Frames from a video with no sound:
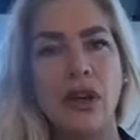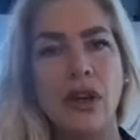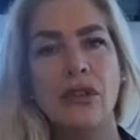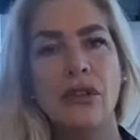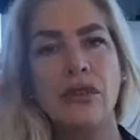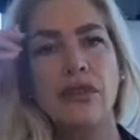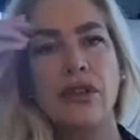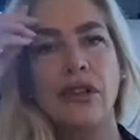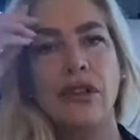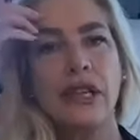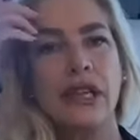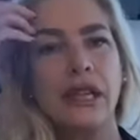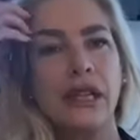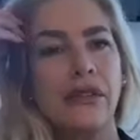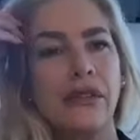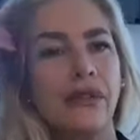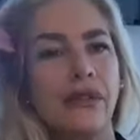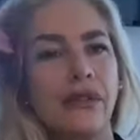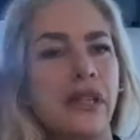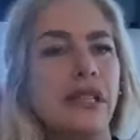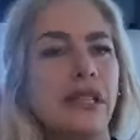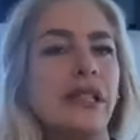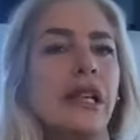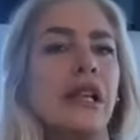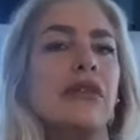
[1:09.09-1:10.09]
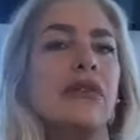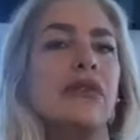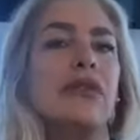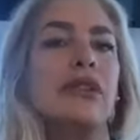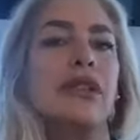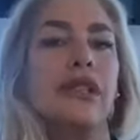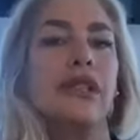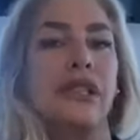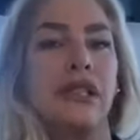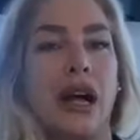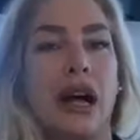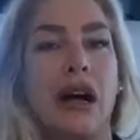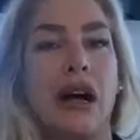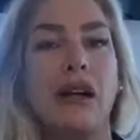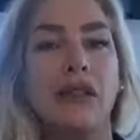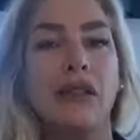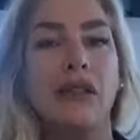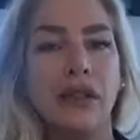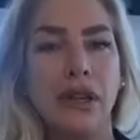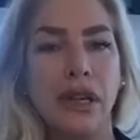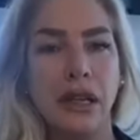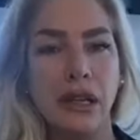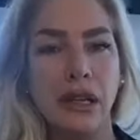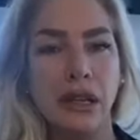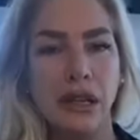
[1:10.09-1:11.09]
forgiveness and
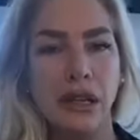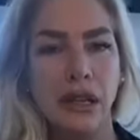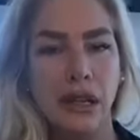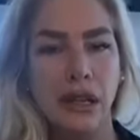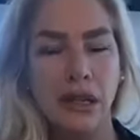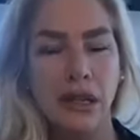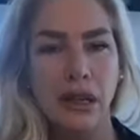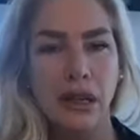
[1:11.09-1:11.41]
resolving